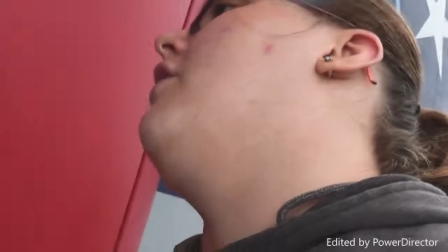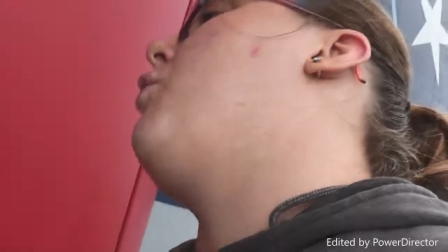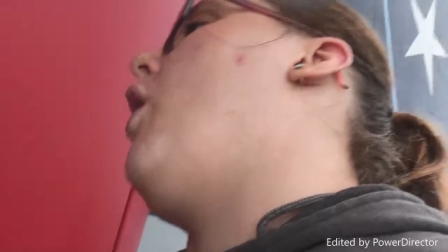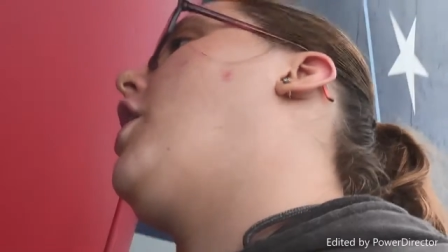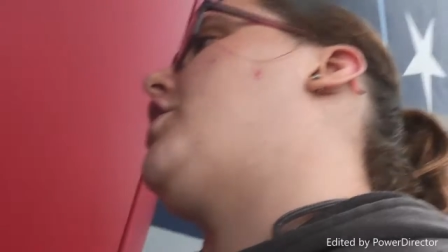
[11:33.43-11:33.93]

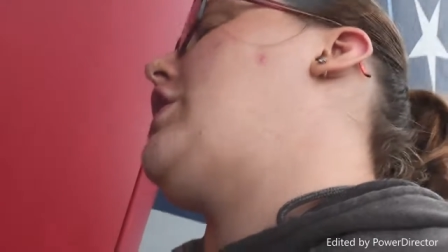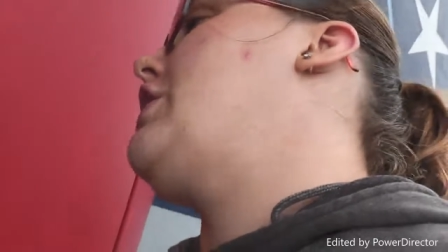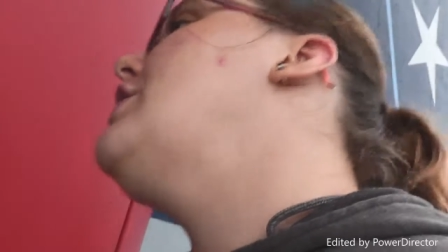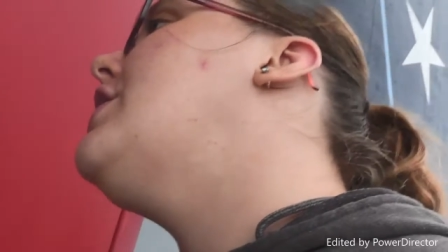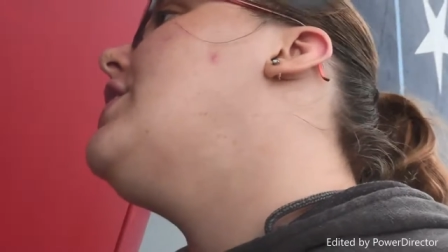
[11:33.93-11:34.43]
of
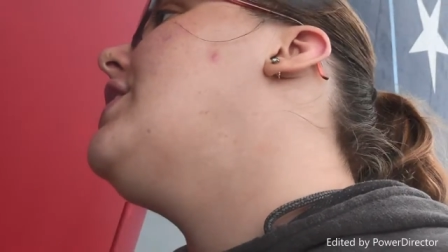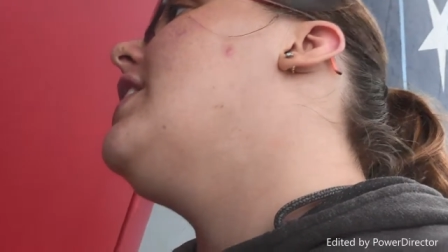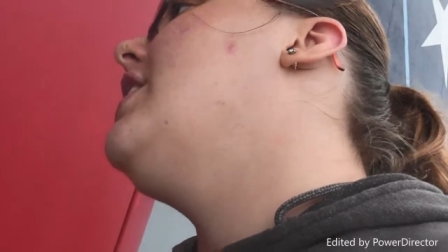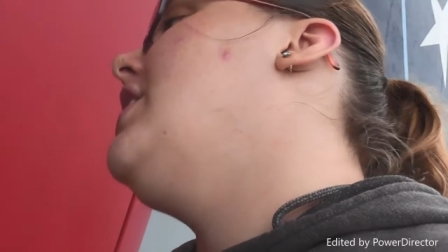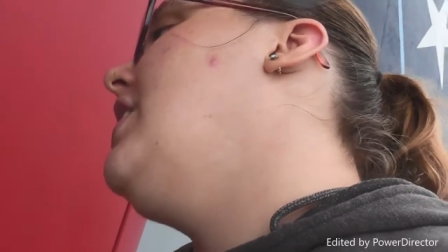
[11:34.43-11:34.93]
water.
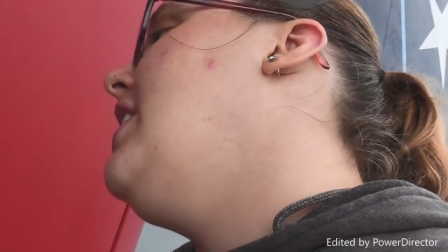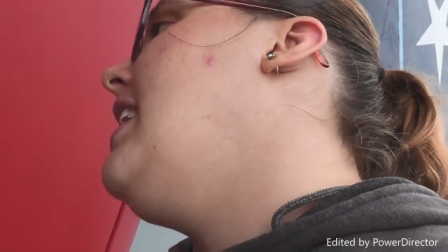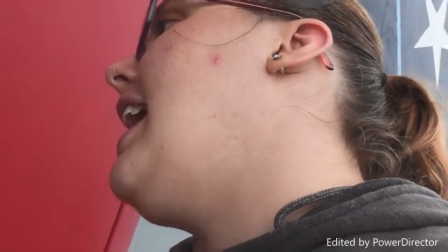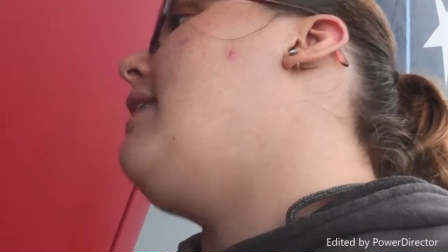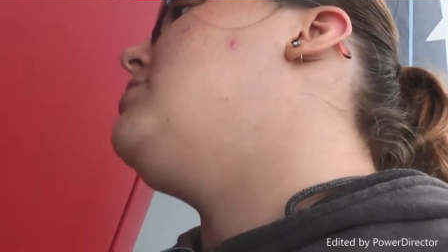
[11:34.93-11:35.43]

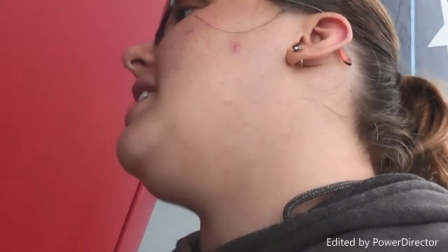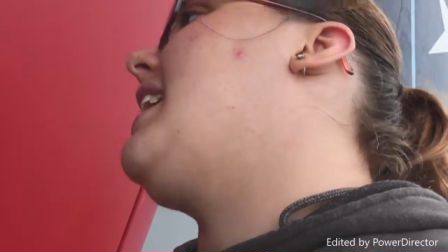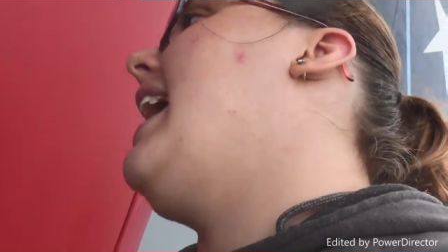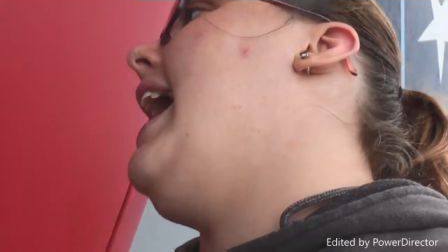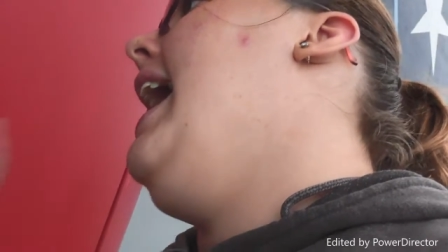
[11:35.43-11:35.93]
I'm just
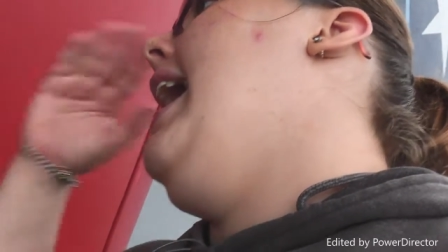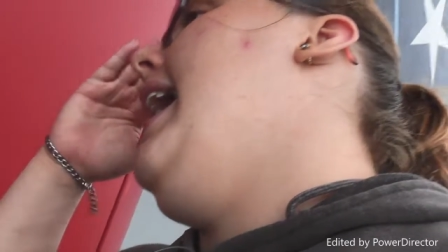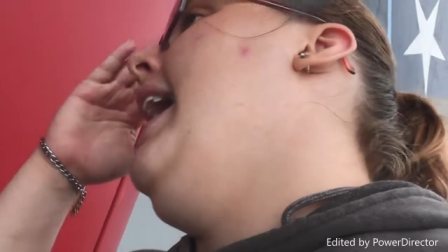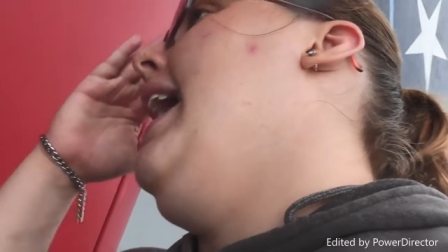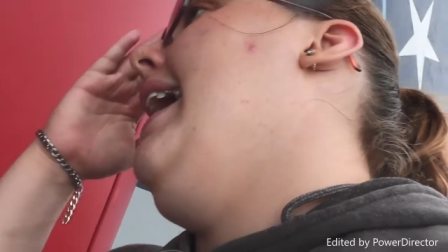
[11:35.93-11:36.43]
like,
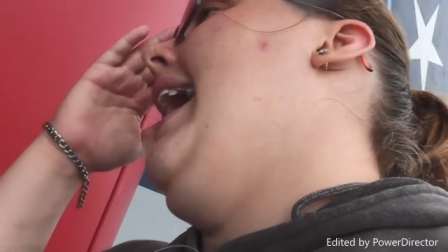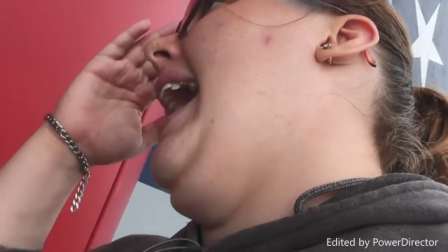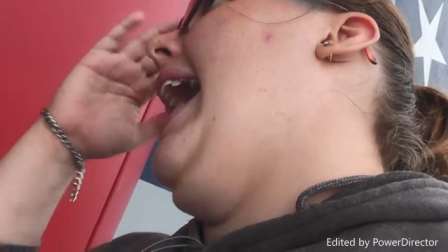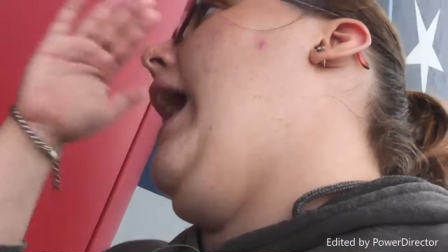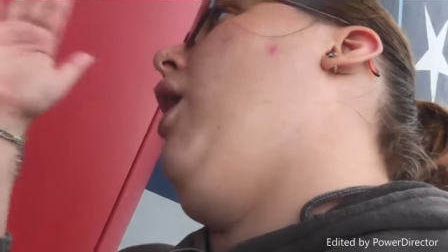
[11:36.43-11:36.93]

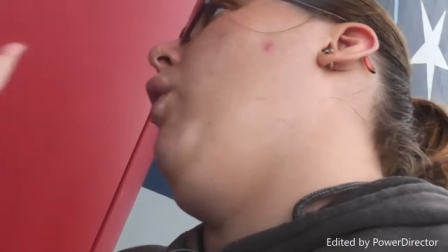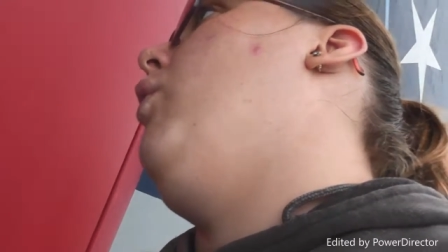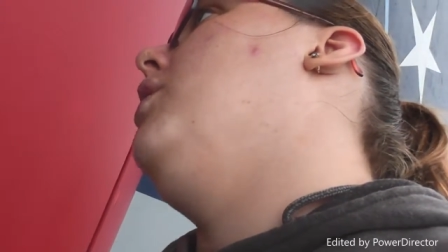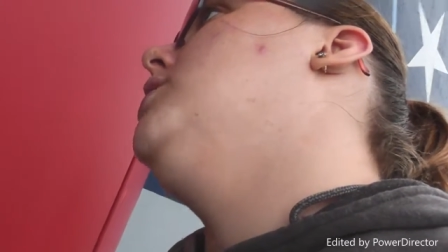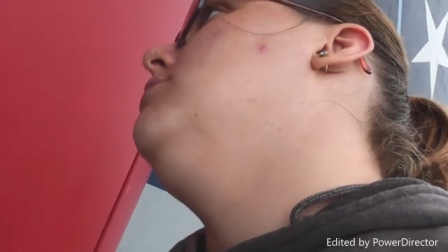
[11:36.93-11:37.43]
ow.